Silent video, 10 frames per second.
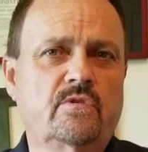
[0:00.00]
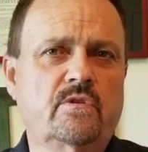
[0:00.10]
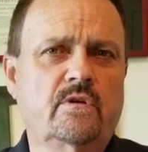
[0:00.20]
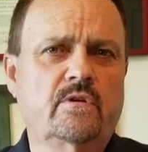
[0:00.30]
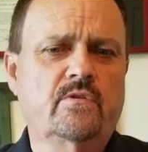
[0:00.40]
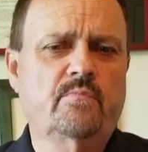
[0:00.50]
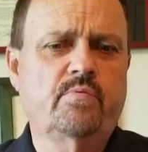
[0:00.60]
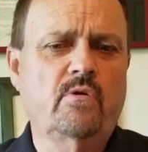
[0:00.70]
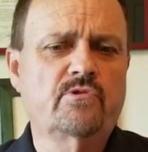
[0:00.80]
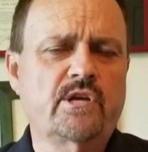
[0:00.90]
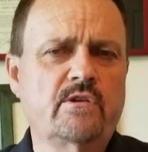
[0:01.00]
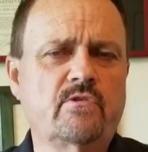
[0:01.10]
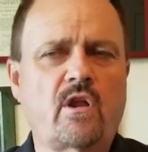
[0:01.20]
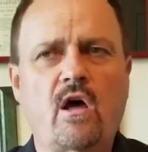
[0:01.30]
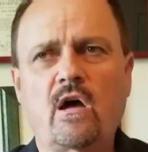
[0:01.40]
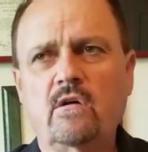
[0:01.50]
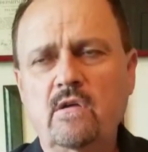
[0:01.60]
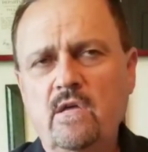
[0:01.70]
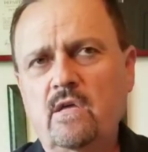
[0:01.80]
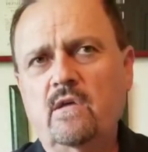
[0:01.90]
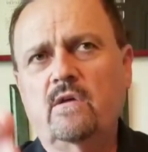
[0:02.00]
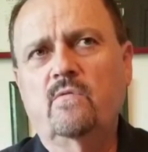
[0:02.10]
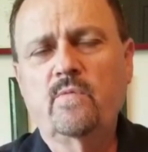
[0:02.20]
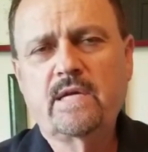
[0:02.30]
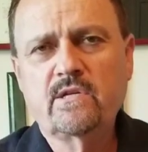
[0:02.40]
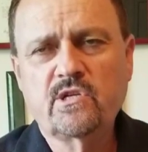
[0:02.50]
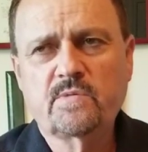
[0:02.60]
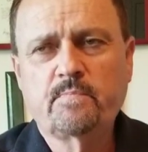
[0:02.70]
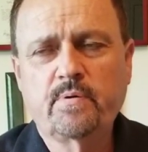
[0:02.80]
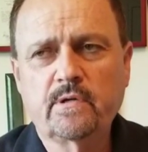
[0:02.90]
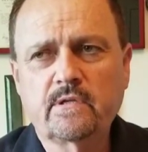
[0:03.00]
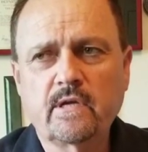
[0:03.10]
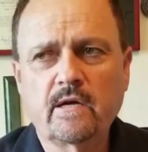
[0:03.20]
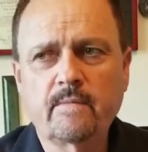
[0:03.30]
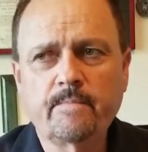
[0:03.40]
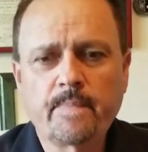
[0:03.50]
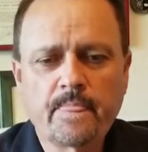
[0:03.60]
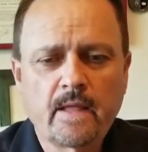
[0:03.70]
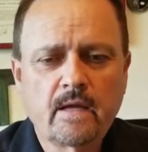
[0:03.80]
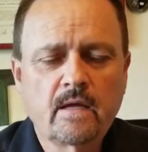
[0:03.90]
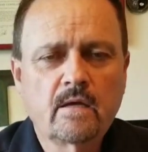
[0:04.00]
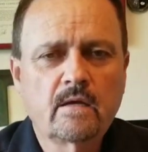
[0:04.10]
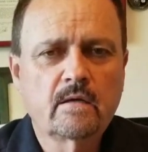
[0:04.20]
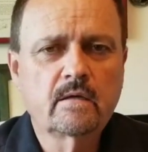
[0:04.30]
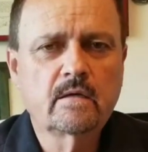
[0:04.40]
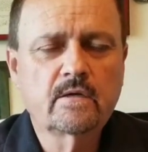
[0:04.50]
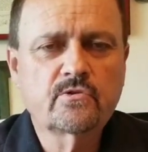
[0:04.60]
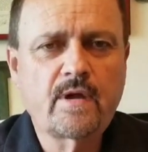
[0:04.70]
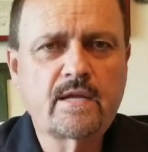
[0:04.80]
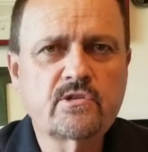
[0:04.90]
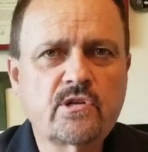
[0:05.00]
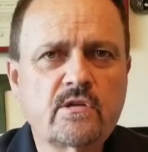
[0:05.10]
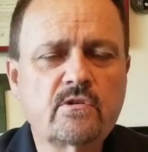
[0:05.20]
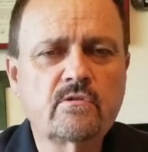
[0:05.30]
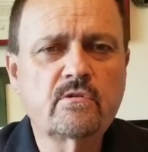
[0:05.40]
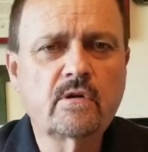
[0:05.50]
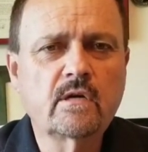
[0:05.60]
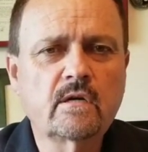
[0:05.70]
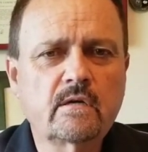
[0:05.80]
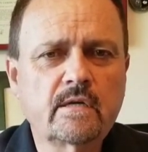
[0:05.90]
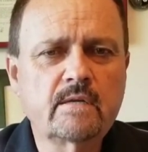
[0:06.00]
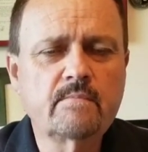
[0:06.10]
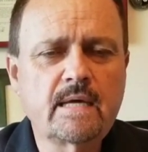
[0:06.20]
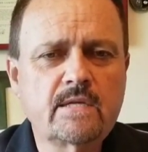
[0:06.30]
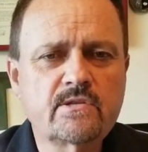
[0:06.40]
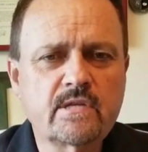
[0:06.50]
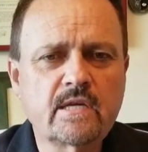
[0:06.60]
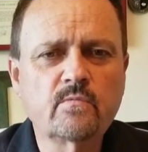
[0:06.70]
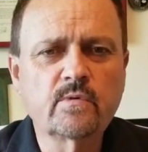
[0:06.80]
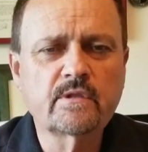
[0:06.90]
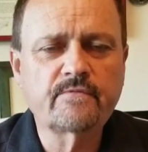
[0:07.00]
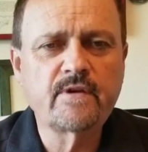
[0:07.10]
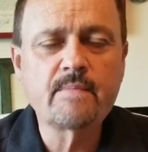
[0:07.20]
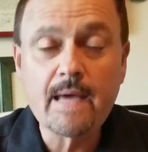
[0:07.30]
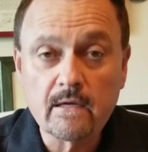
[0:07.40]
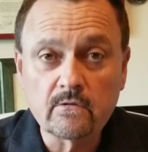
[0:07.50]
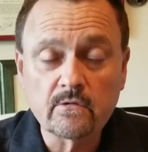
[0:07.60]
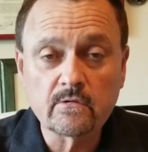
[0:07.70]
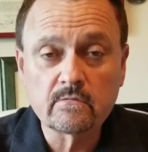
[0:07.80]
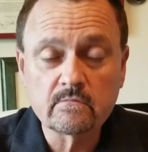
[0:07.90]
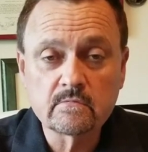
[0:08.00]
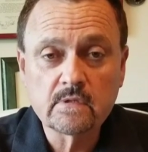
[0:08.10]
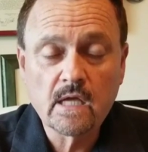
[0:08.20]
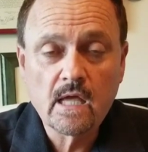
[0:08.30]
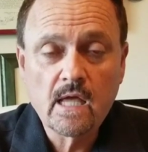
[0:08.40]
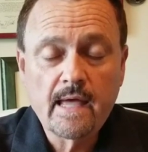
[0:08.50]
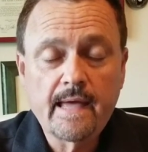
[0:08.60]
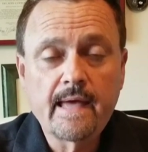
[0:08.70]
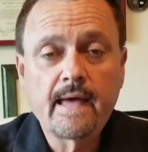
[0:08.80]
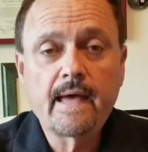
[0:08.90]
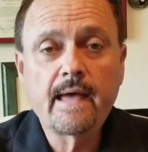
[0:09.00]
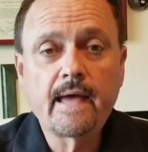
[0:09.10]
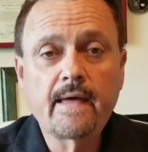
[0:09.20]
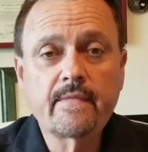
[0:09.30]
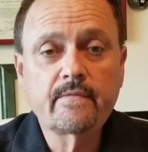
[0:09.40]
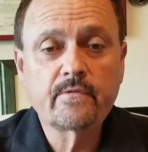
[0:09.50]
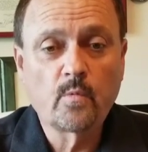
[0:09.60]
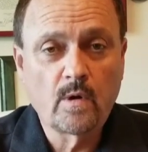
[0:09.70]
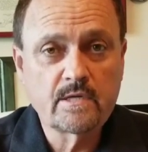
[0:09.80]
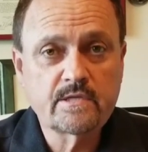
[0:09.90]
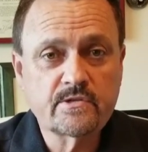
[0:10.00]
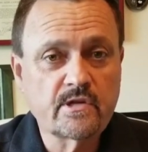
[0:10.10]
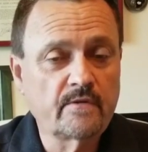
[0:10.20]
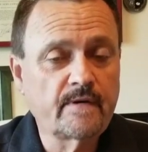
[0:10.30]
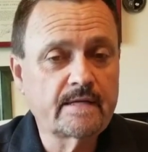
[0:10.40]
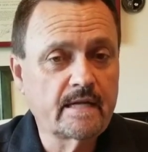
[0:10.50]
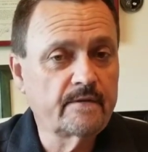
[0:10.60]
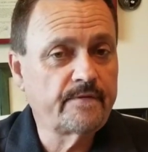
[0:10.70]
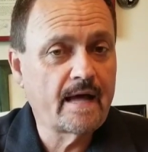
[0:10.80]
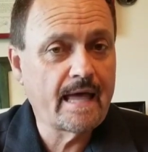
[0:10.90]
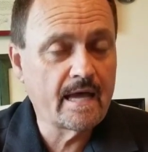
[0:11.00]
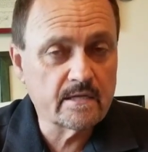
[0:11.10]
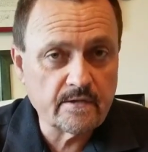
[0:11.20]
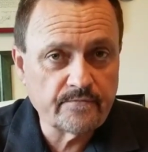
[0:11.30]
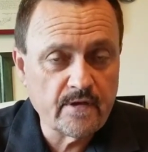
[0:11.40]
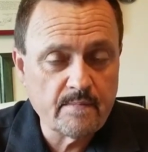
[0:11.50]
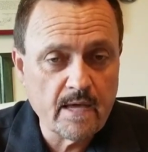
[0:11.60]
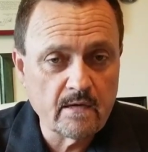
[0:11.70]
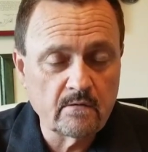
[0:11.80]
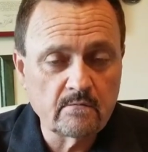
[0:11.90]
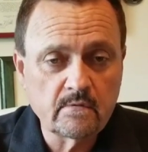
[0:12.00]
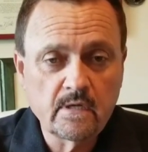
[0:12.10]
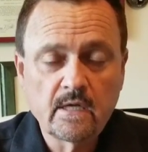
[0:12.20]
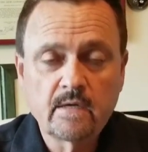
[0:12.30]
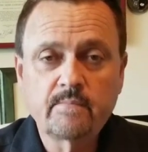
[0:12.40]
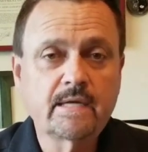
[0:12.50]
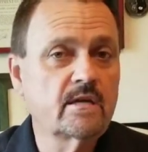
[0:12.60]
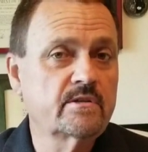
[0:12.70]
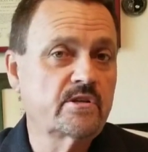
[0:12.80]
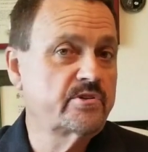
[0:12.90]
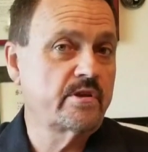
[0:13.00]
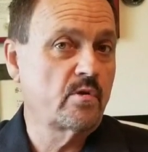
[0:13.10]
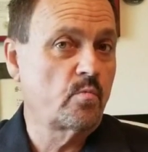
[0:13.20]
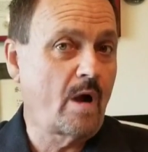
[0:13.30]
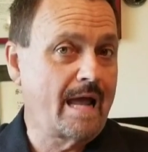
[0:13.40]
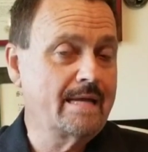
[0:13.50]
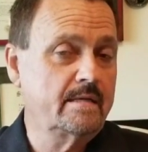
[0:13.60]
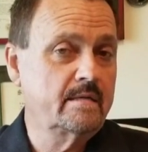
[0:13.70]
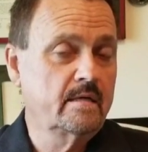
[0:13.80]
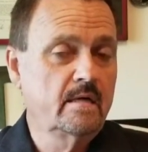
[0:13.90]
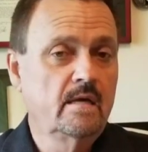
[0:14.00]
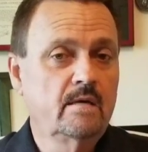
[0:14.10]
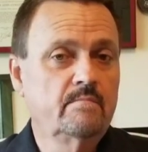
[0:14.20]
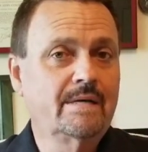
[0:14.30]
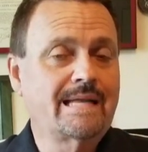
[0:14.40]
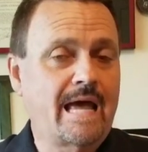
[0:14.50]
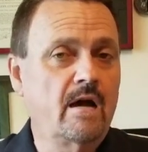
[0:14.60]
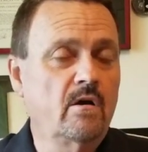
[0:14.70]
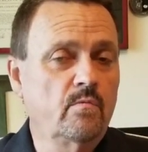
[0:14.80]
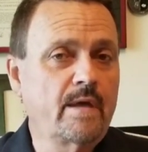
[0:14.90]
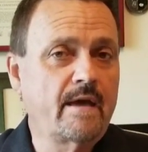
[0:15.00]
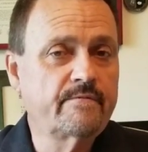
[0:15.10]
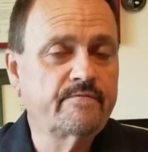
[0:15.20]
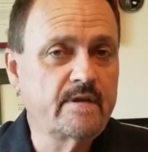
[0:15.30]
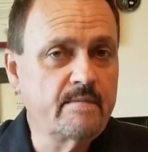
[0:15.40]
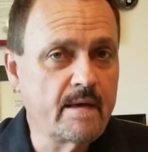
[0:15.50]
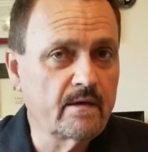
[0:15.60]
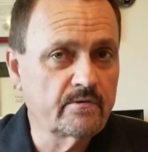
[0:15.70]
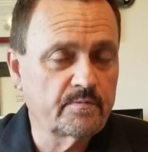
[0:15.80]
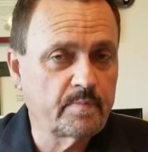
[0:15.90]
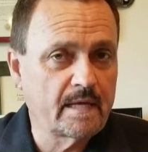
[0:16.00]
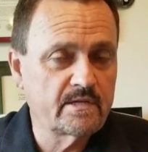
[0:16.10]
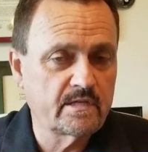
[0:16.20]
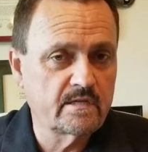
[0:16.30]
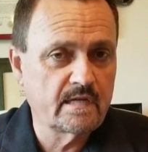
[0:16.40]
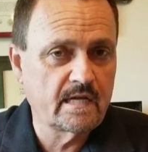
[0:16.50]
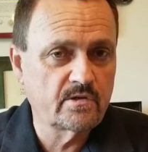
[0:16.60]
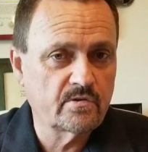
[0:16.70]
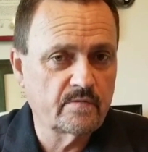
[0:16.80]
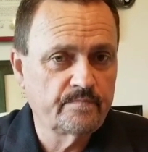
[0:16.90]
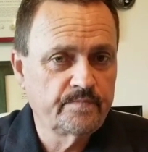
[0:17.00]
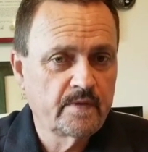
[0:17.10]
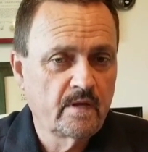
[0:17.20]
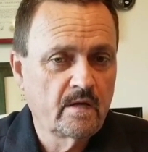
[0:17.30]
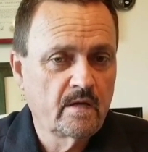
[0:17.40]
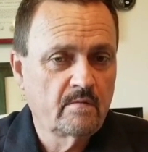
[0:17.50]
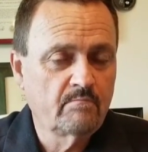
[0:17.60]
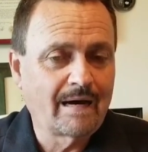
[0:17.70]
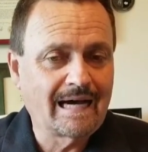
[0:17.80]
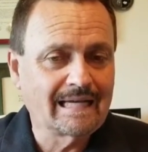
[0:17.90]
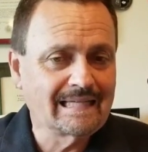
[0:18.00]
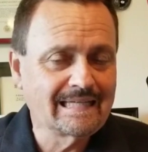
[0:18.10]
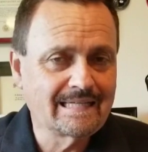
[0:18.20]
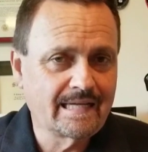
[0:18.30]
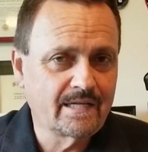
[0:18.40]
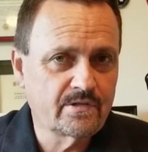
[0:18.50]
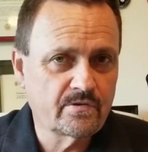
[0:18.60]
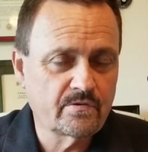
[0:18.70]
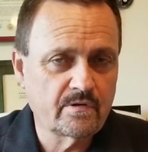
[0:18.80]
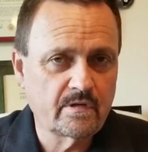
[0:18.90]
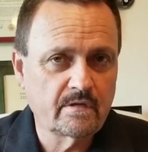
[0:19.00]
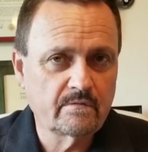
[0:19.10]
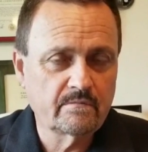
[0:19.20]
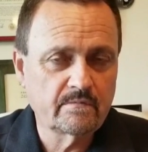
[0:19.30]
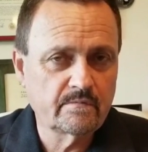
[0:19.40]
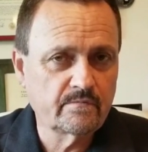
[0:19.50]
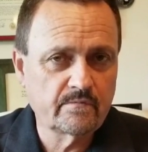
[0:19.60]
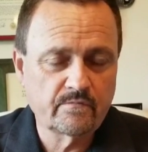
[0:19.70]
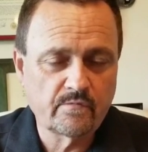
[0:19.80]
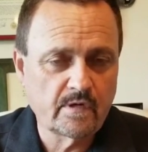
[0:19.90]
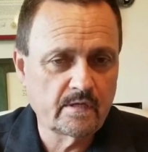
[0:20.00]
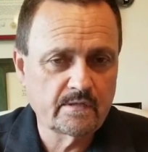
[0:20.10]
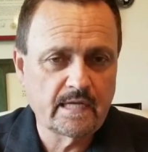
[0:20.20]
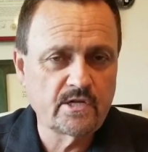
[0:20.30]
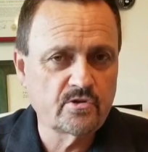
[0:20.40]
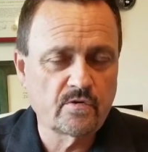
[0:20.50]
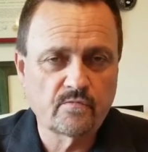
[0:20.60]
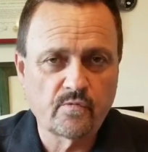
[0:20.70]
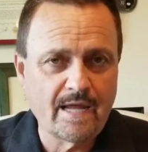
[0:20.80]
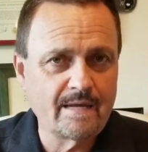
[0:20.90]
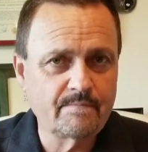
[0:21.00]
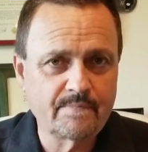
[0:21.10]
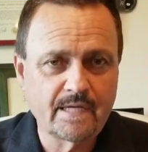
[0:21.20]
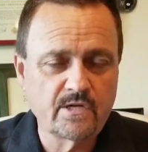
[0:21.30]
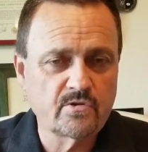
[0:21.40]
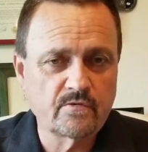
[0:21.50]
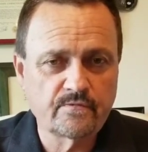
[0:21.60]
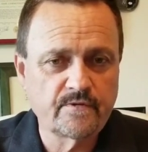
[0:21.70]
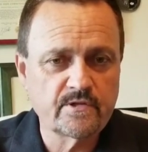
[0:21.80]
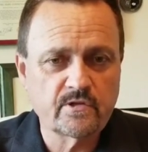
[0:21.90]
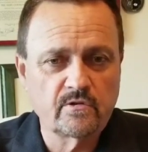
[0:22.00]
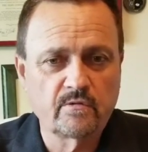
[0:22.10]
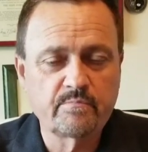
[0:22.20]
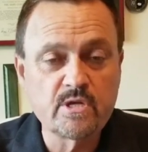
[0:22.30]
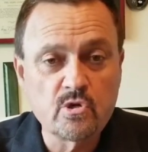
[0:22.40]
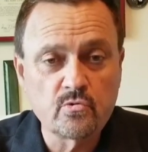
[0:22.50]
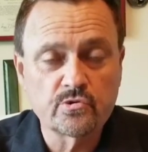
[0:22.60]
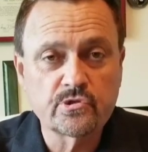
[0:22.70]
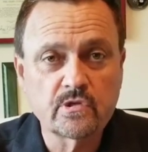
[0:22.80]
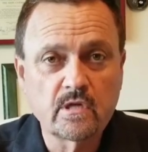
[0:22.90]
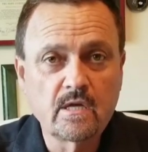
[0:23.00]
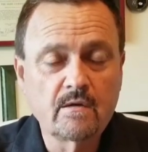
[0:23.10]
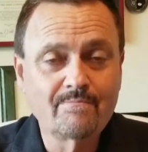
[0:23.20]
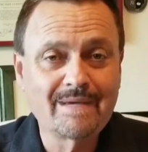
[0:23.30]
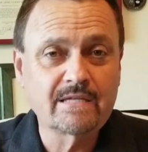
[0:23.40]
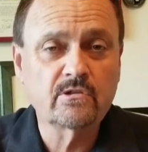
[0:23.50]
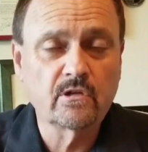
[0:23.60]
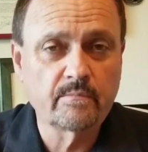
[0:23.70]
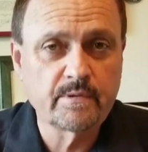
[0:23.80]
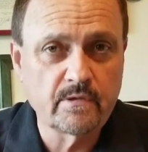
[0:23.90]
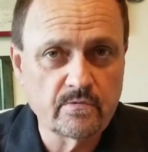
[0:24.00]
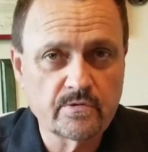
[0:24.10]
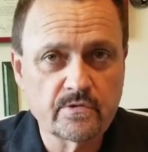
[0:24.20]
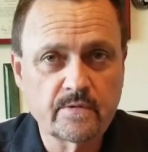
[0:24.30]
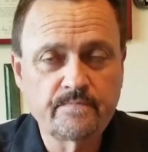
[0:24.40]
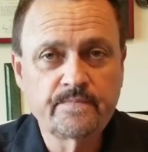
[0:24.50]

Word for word: under the pro-gender law, we can just put um, Uh, transgender uh, inmates in with the females and the ones that self-identify as a female because it's their right. But now we have females placed in danger, bodily danger, uh, uh, danger of rape, danger of physical abuse, mental abuse.